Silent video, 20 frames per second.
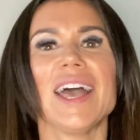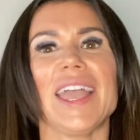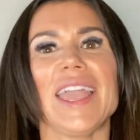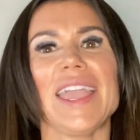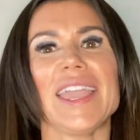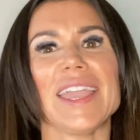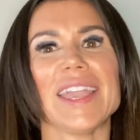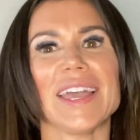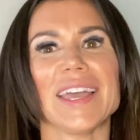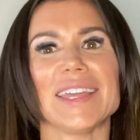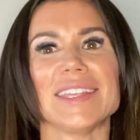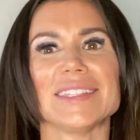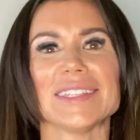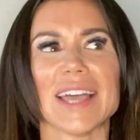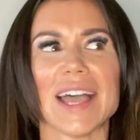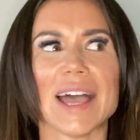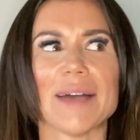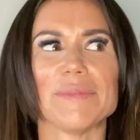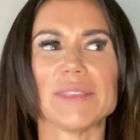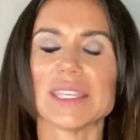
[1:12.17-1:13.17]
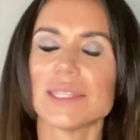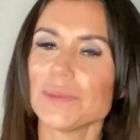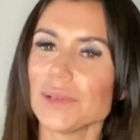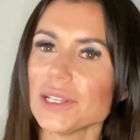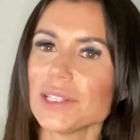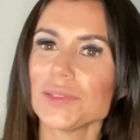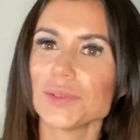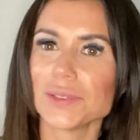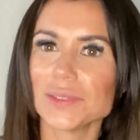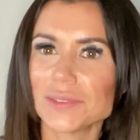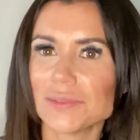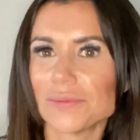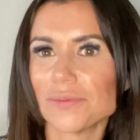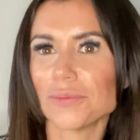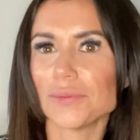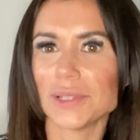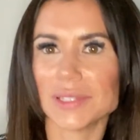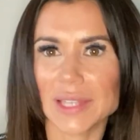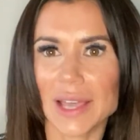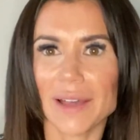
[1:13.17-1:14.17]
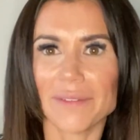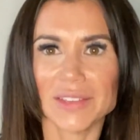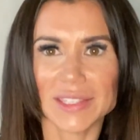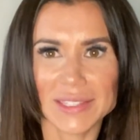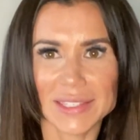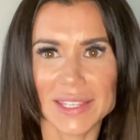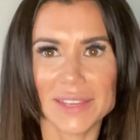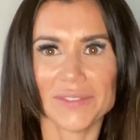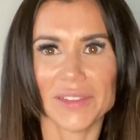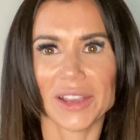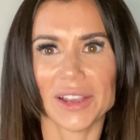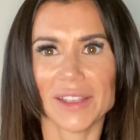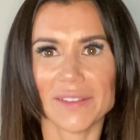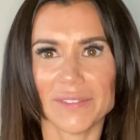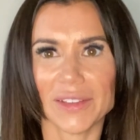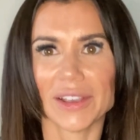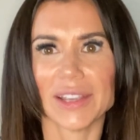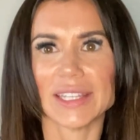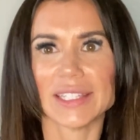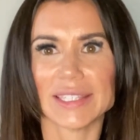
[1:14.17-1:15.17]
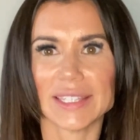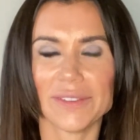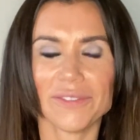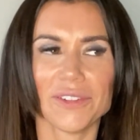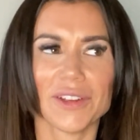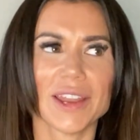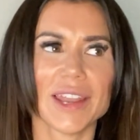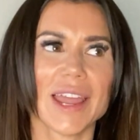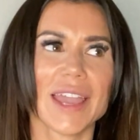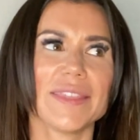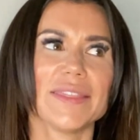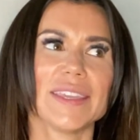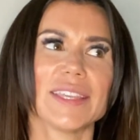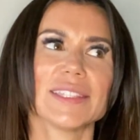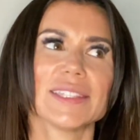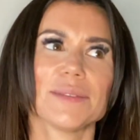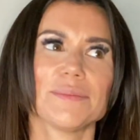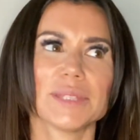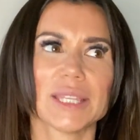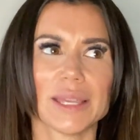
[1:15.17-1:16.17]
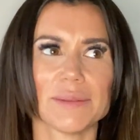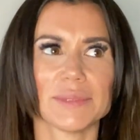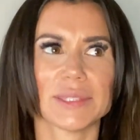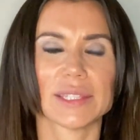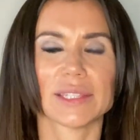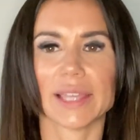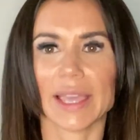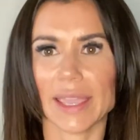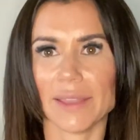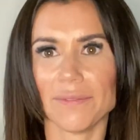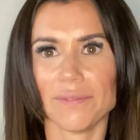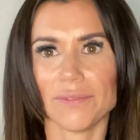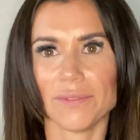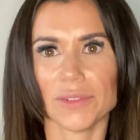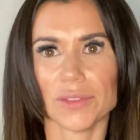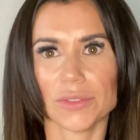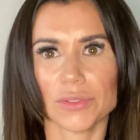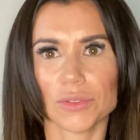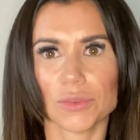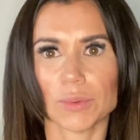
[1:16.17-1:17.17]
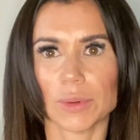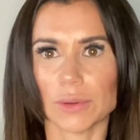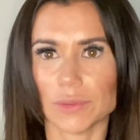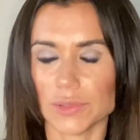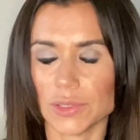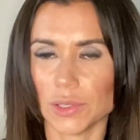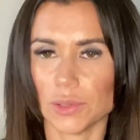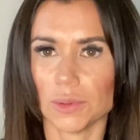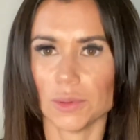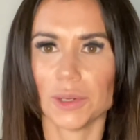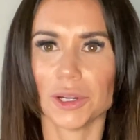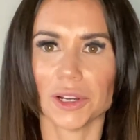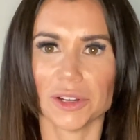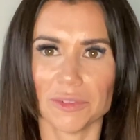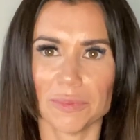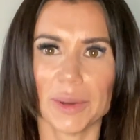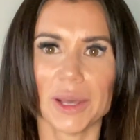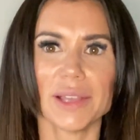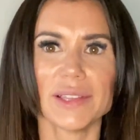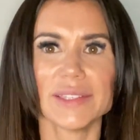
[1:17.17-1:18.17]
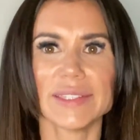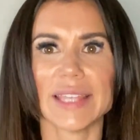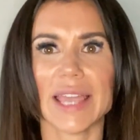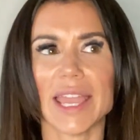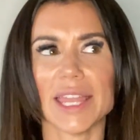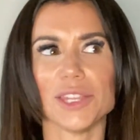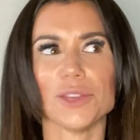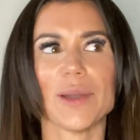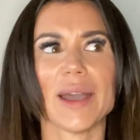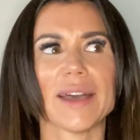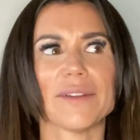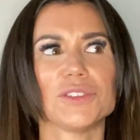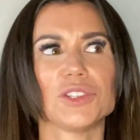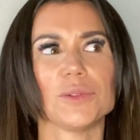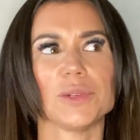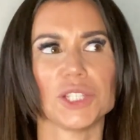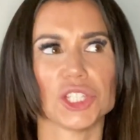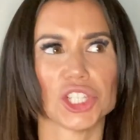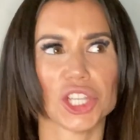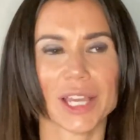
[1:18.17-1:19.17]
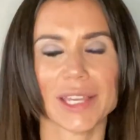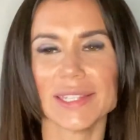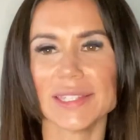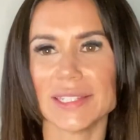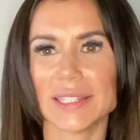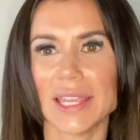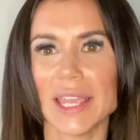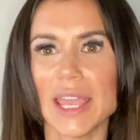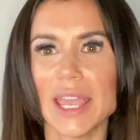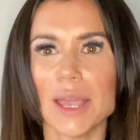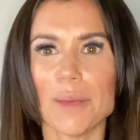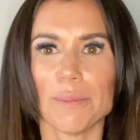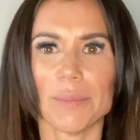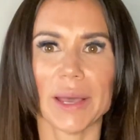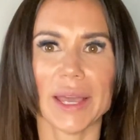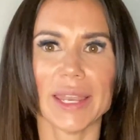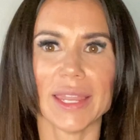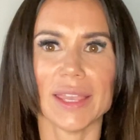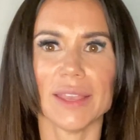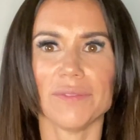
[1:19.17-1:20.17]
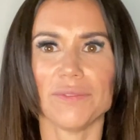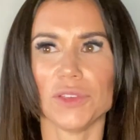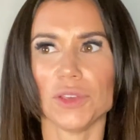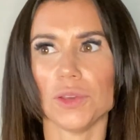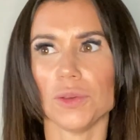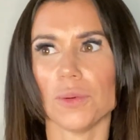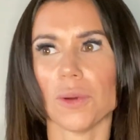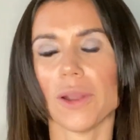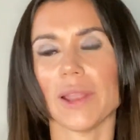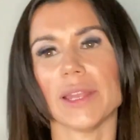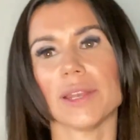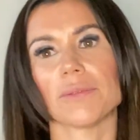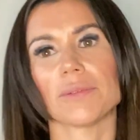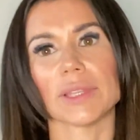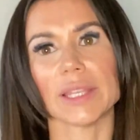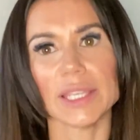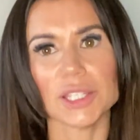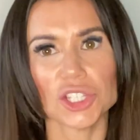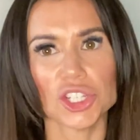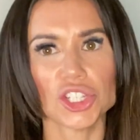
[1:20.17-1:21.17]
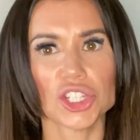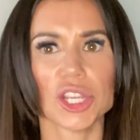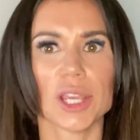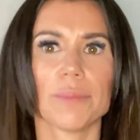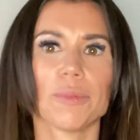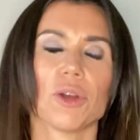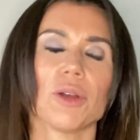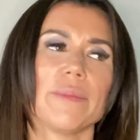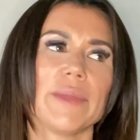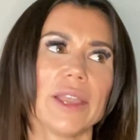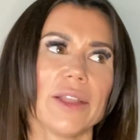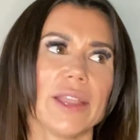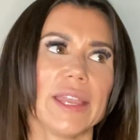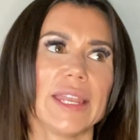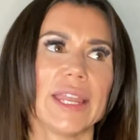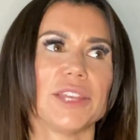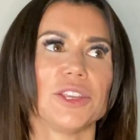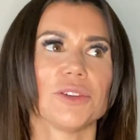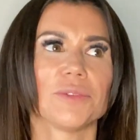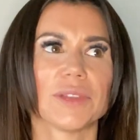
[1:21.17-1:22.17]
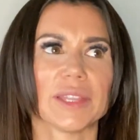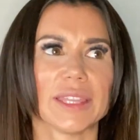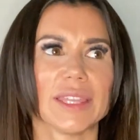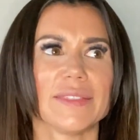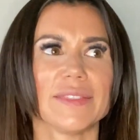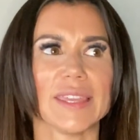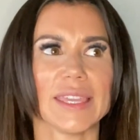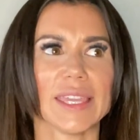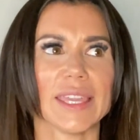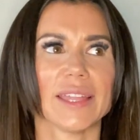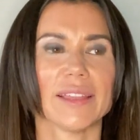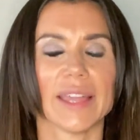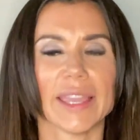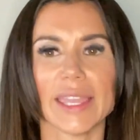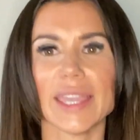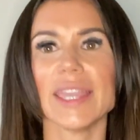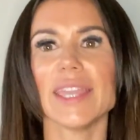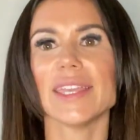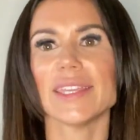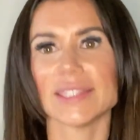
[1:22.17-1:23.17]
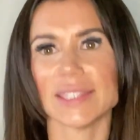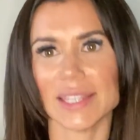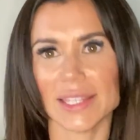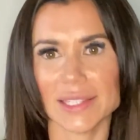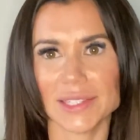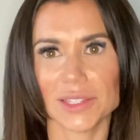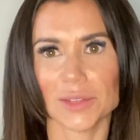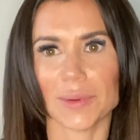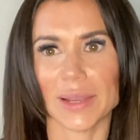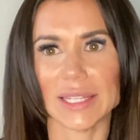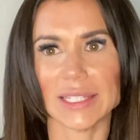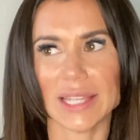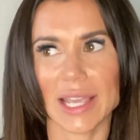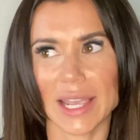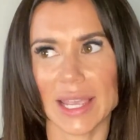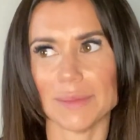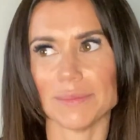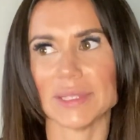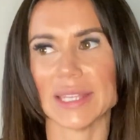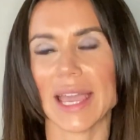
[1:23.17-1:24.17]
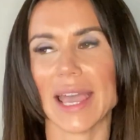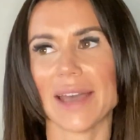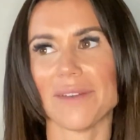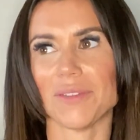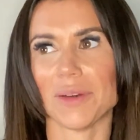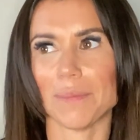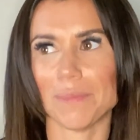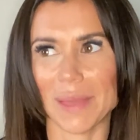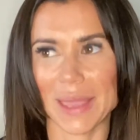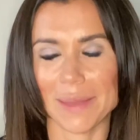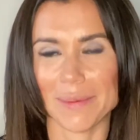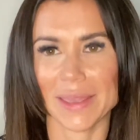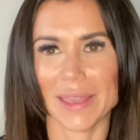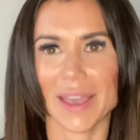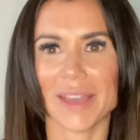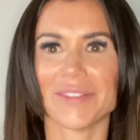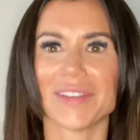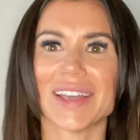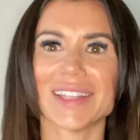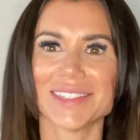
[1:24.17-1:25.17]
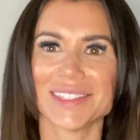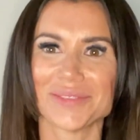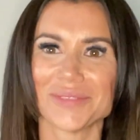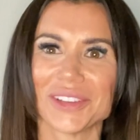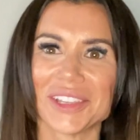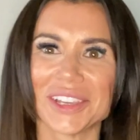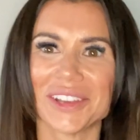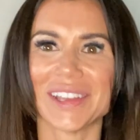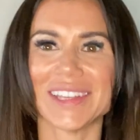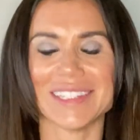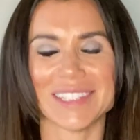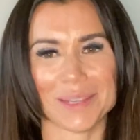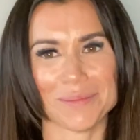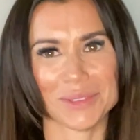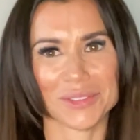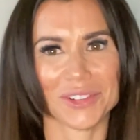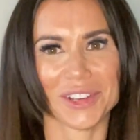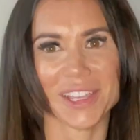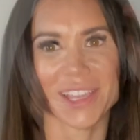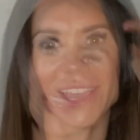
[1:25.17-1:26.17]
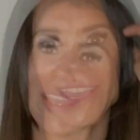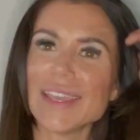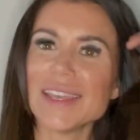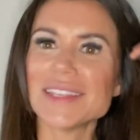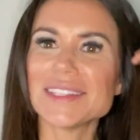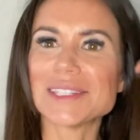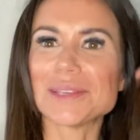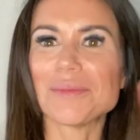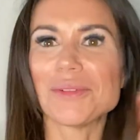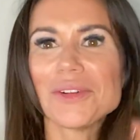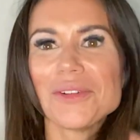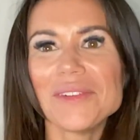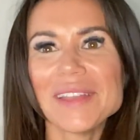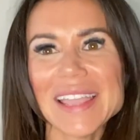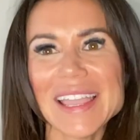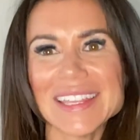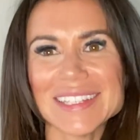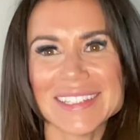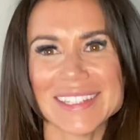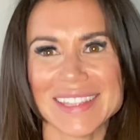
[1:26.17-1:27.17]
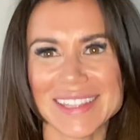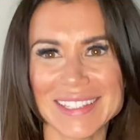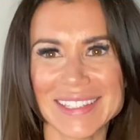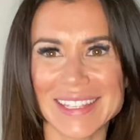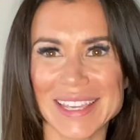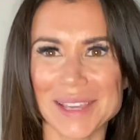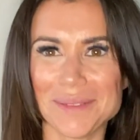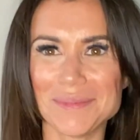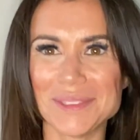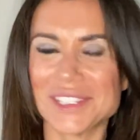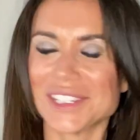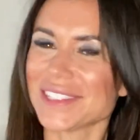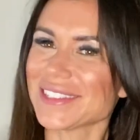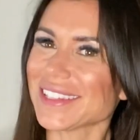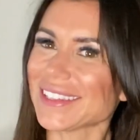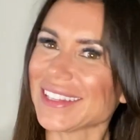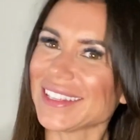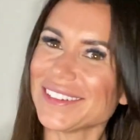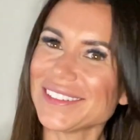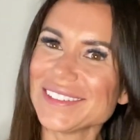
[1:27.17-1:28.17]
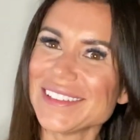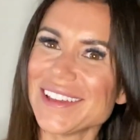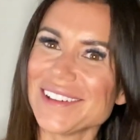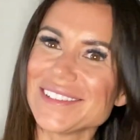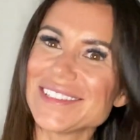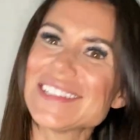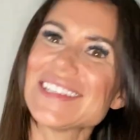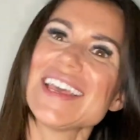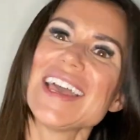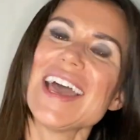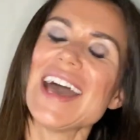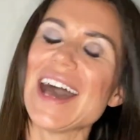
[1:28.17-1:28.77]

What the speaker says: And the experience was obviously very, very different. I think sometimes life throws you curveballs and you have to adjust. But if you are in a relationship or married and you're really thinking like, is this the right time to have a baby? I've got some really great tips for you guys. So before we get into the tips, just a little note.